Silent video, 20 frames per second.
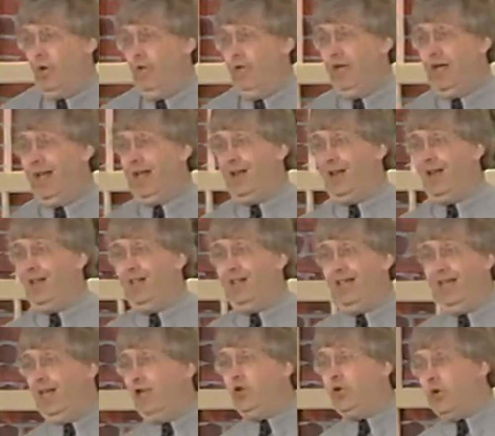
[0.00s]
that
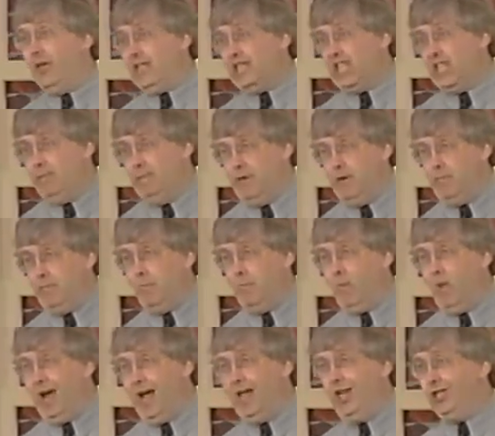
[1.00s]
the increase in the minimum
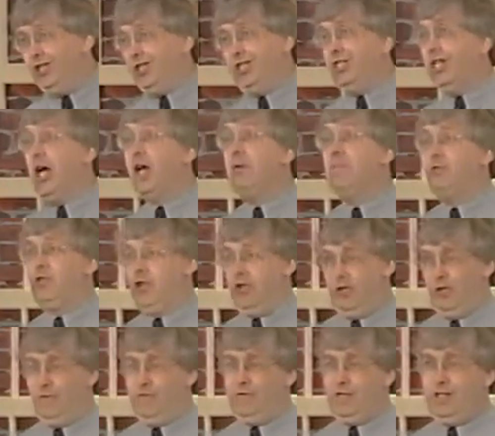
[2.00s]
wage is not
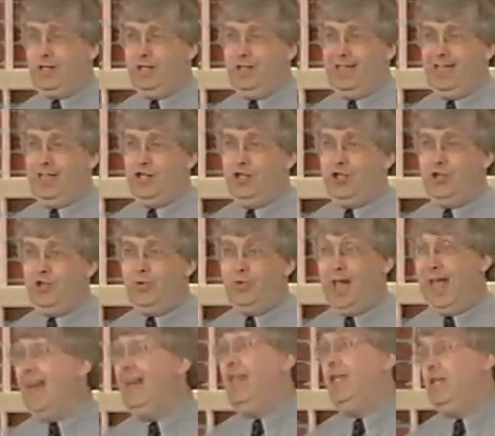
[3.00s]
observed to lead to
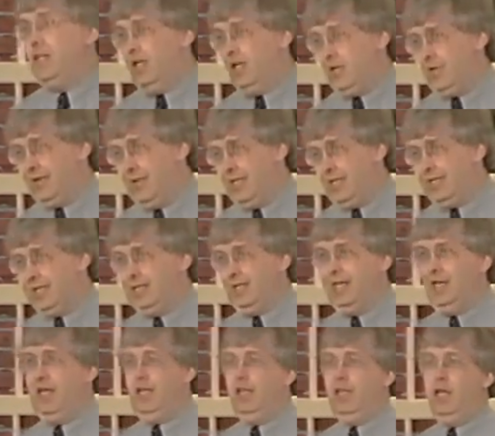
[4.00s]
any decrease
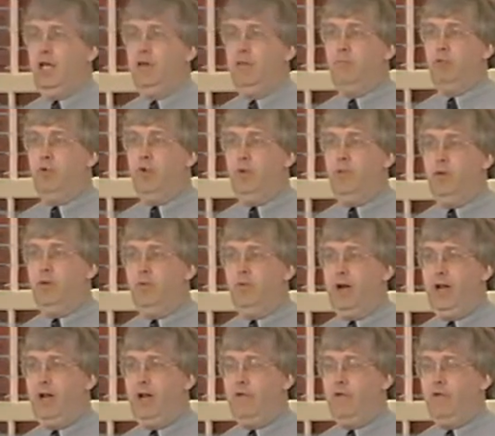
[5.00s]
in the unemployment
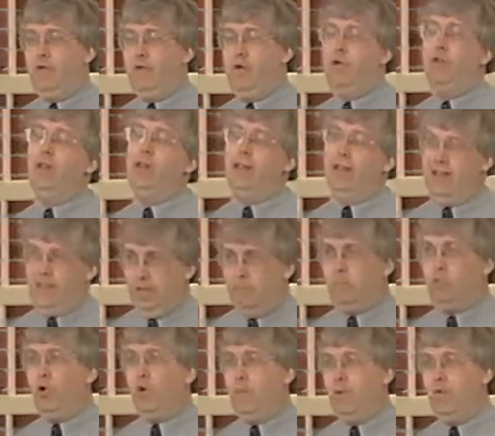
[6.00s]
rate or in the
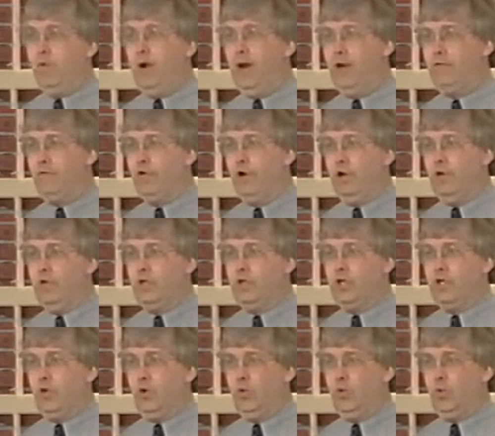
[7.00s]
employment rate for
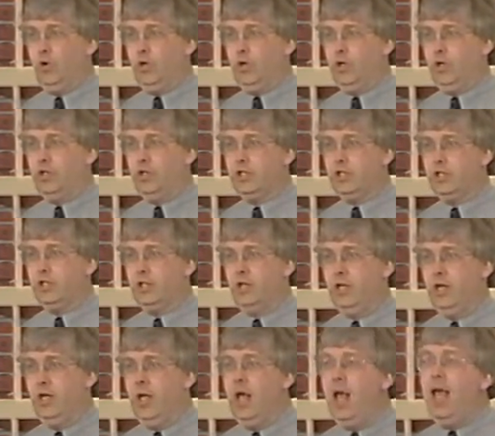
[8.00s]
low-skilled workers.
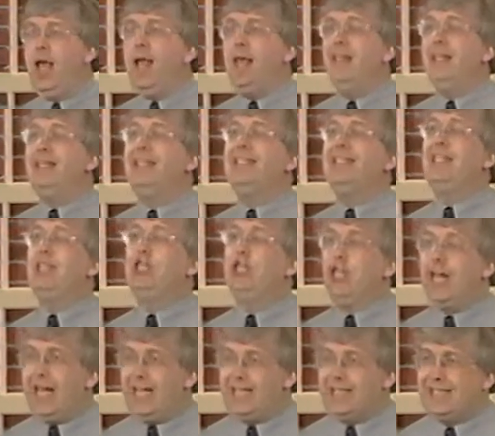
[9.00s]
This
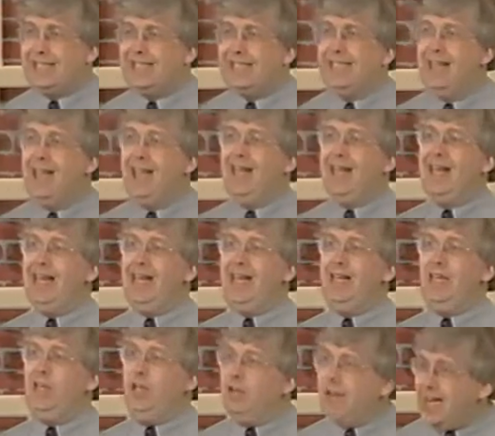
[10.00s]
suggests that
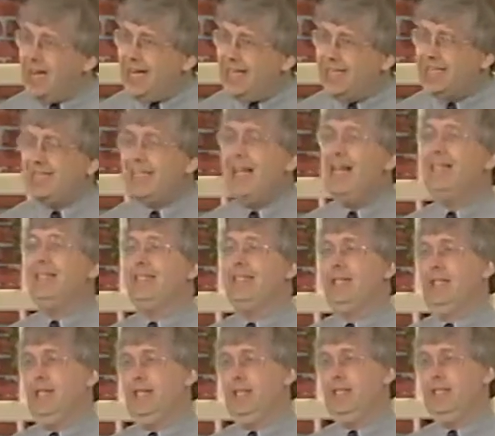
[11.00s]
in the United States,
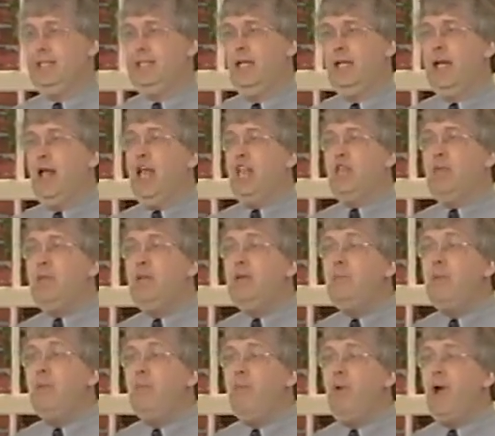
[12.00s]
at least, the
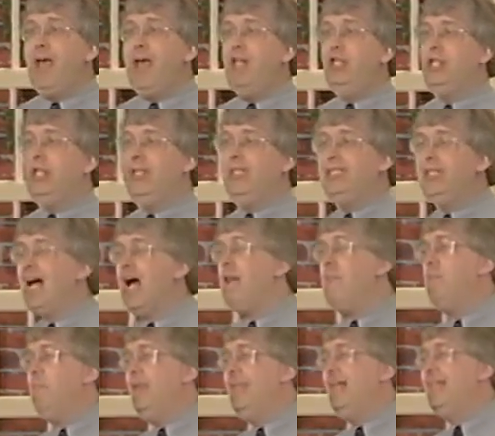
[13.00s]
minimum wage is
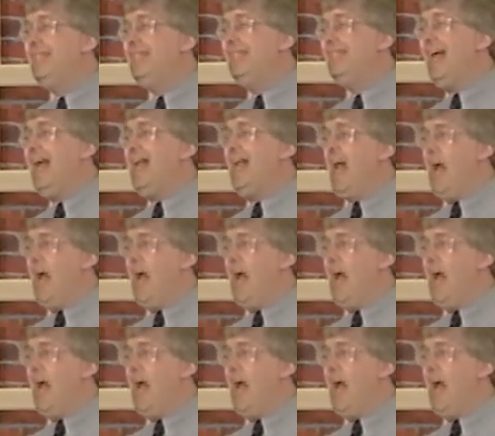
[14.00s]
not being set